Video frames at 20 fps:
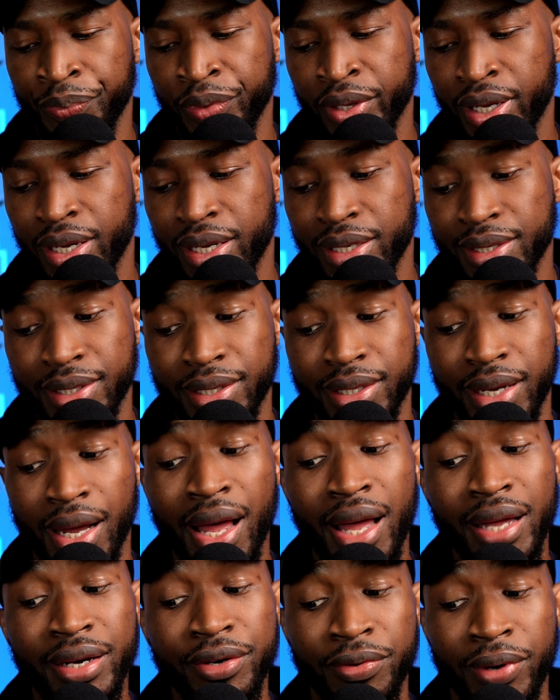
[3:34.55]
Is
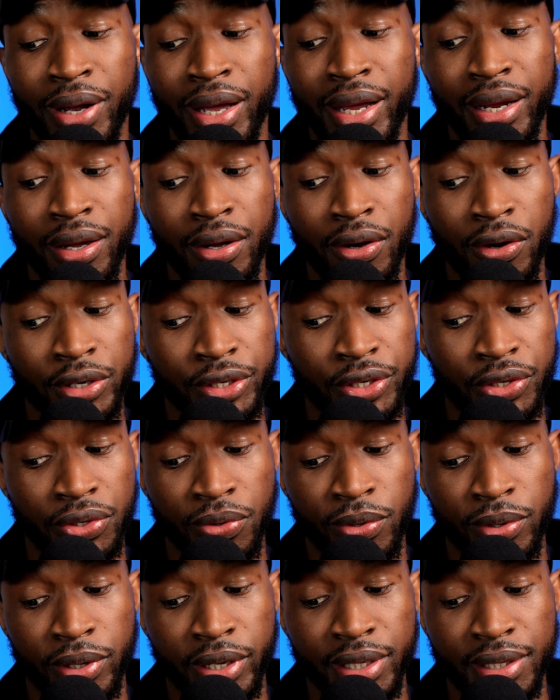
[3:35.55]
God writing our
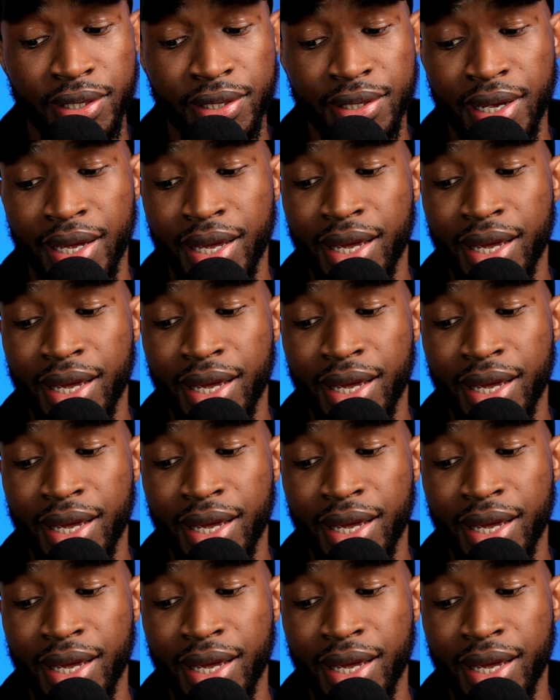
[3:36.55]
stories?